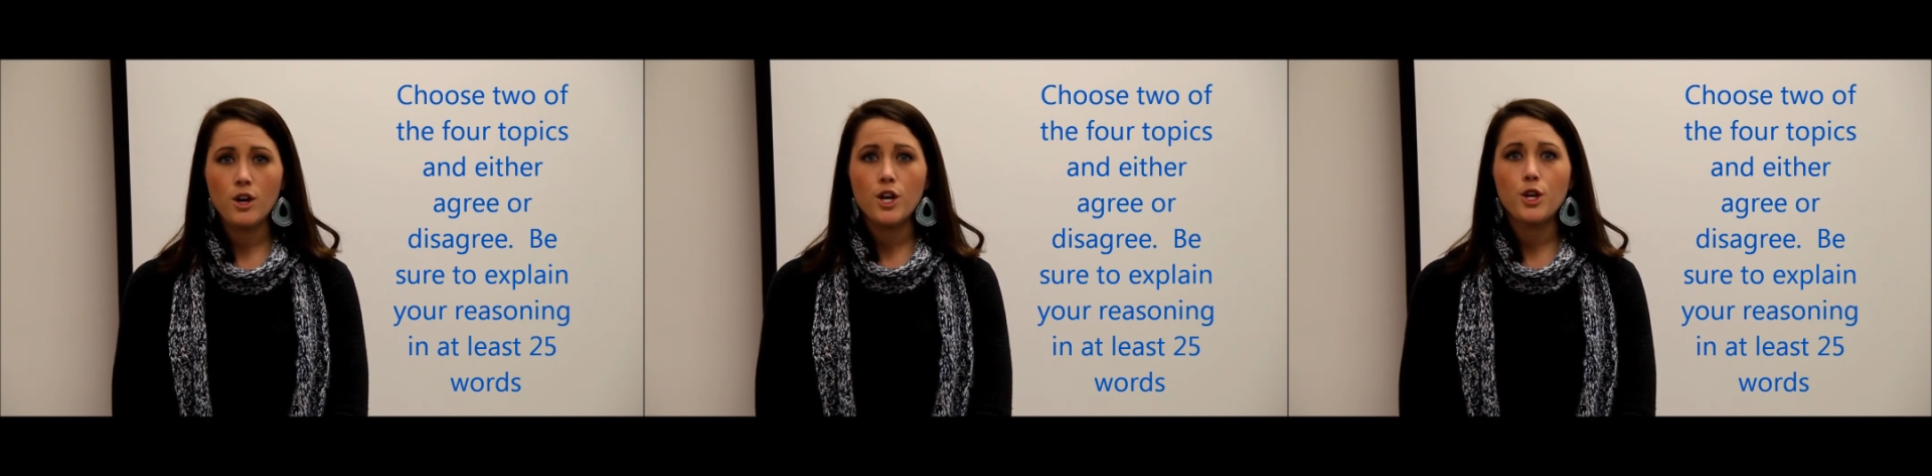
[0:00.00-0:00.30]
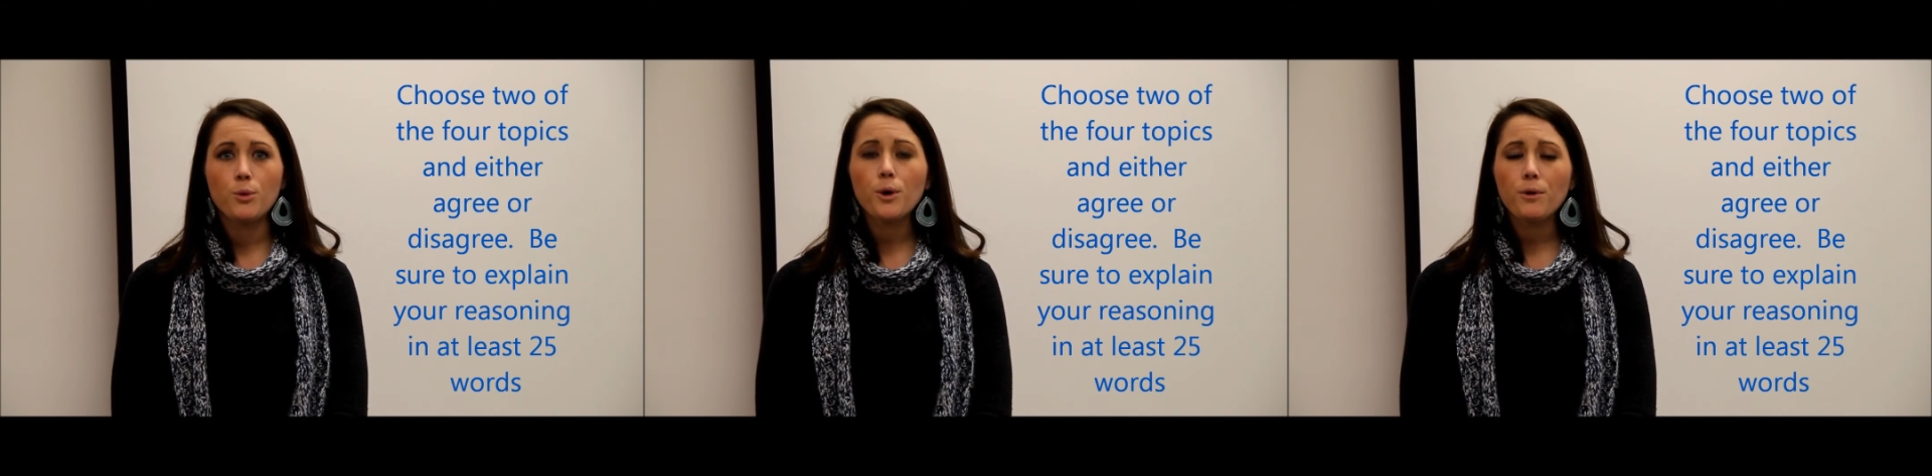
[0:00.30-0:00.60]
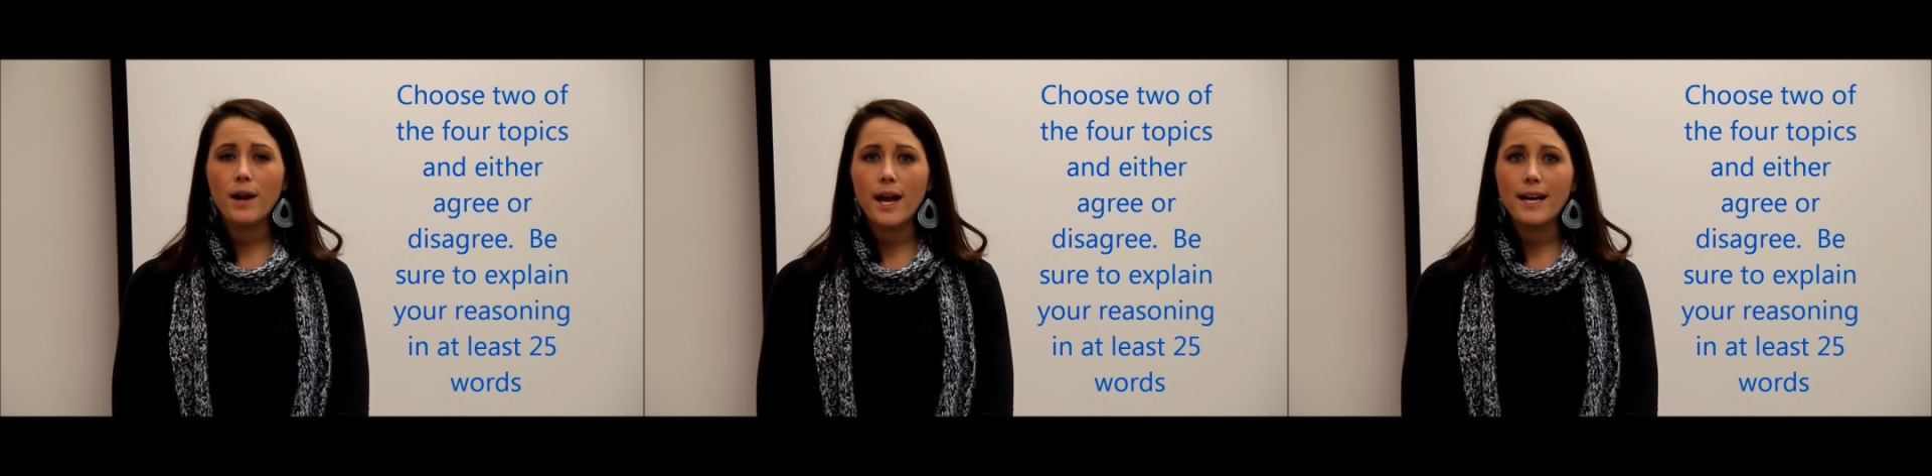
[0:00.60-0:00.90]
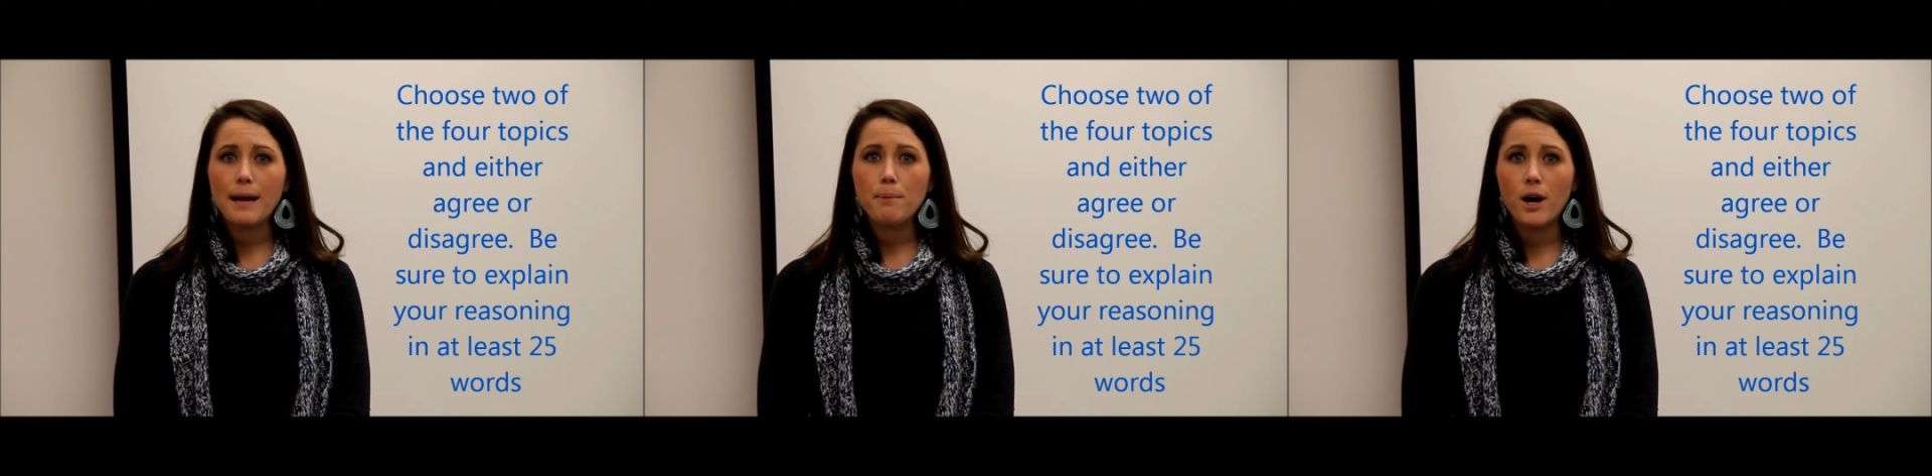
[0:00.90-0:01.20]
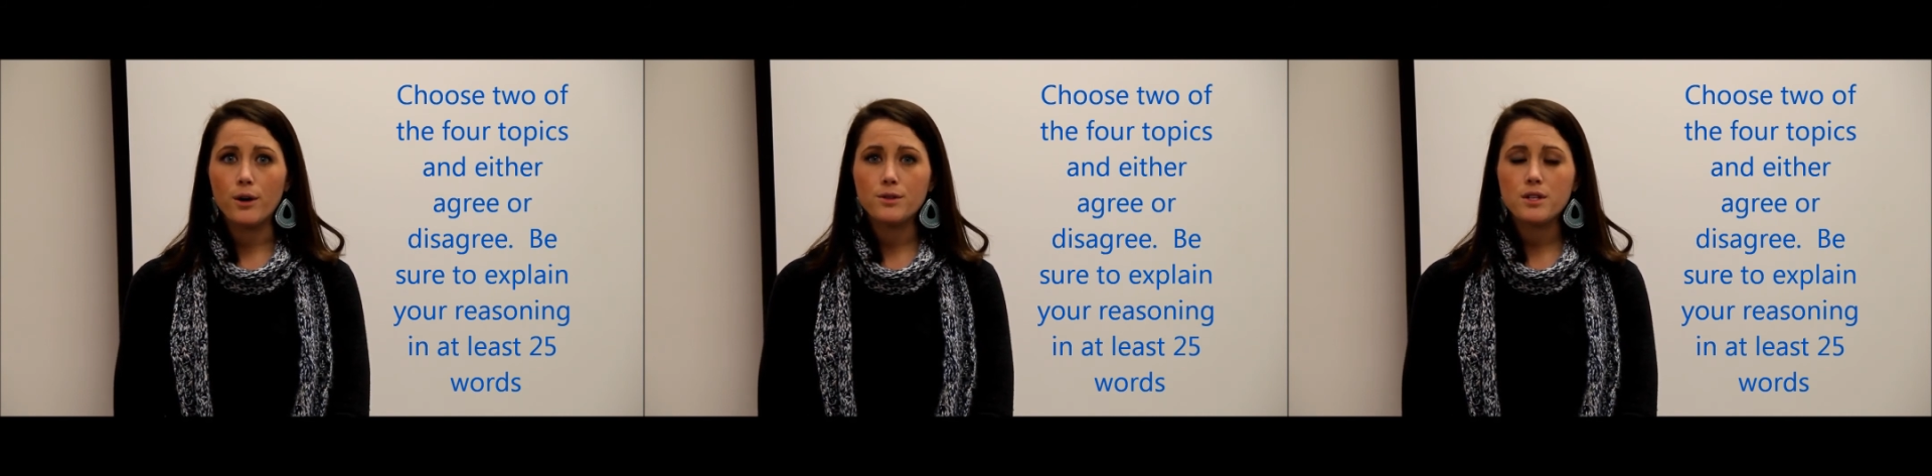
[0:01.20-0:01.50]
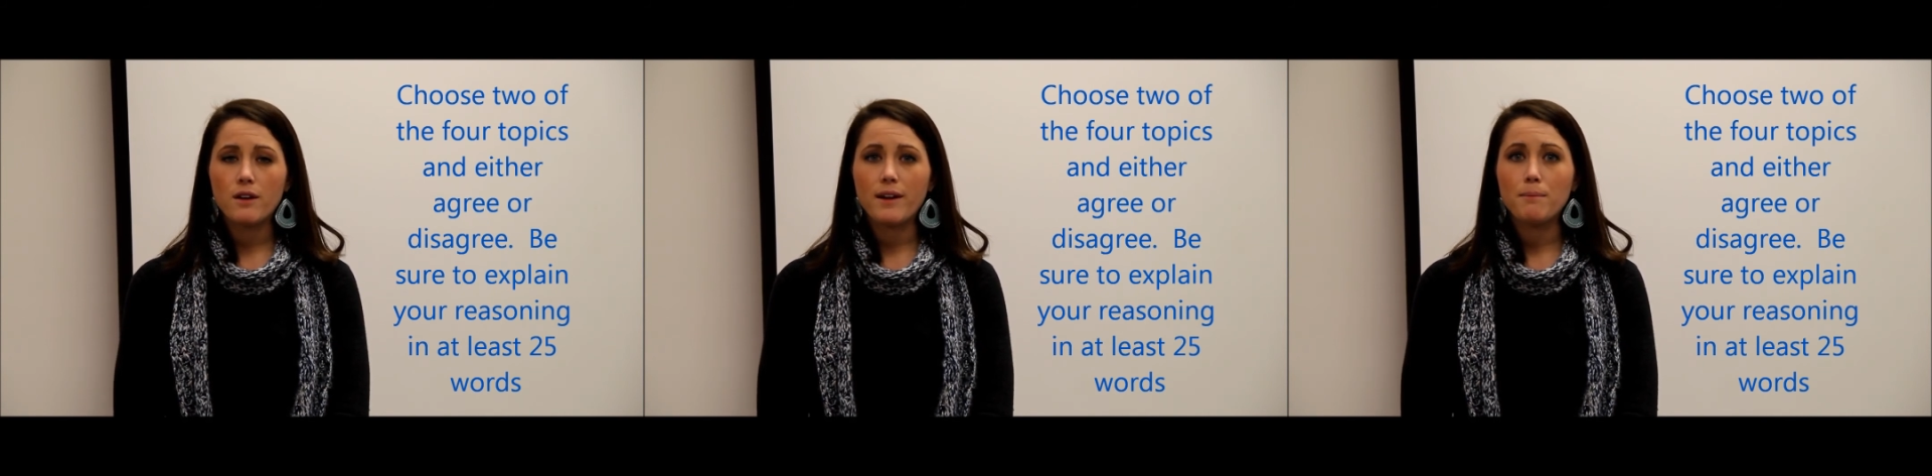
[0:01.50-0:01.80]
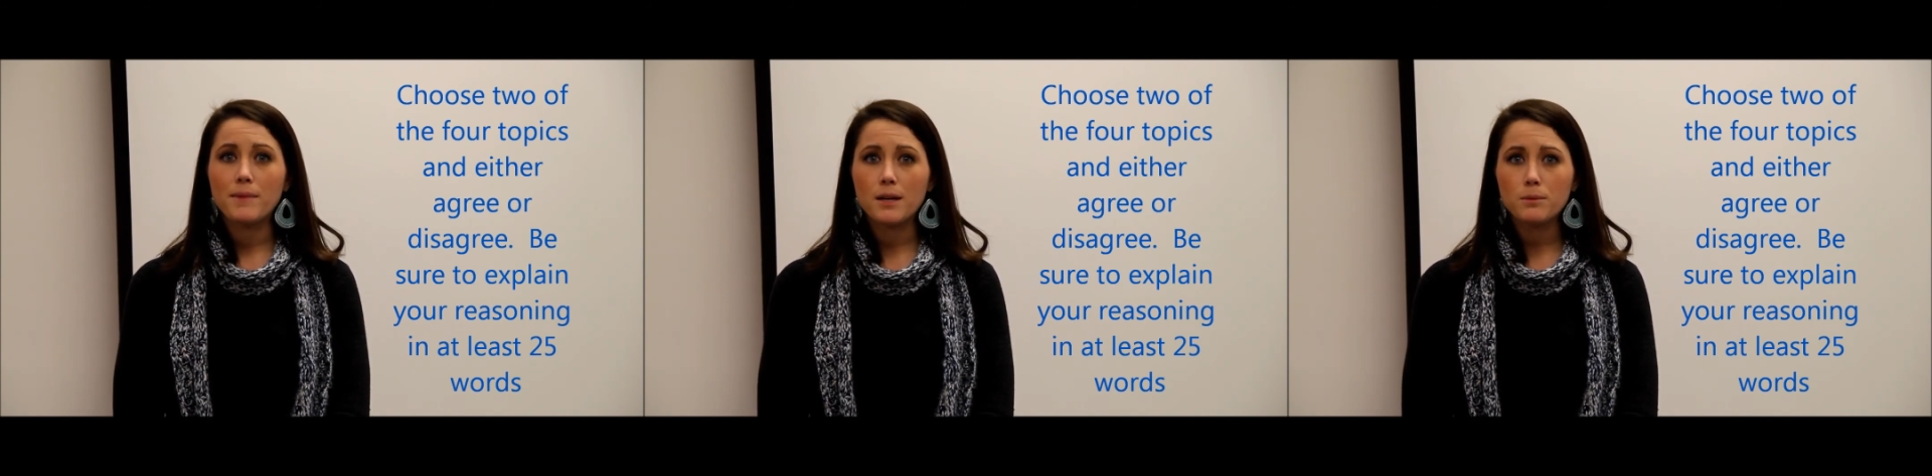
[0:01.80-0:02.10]
You will create a post of a
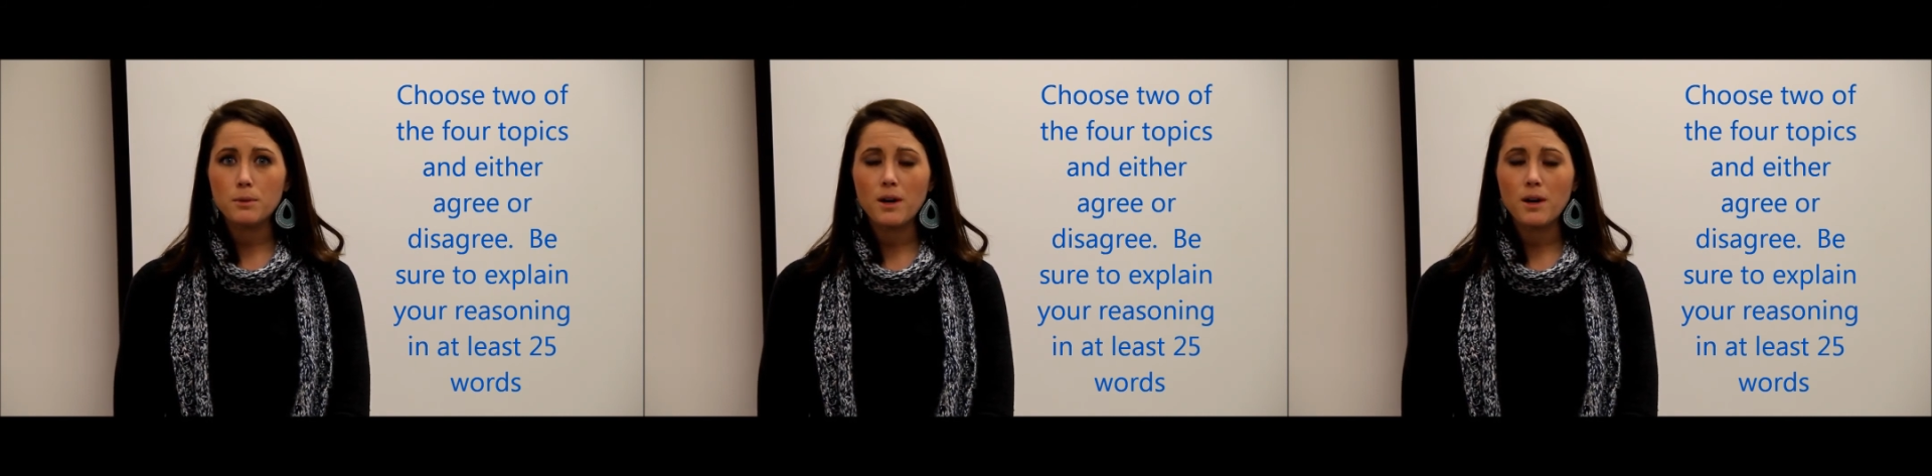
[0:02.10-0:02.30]
minimum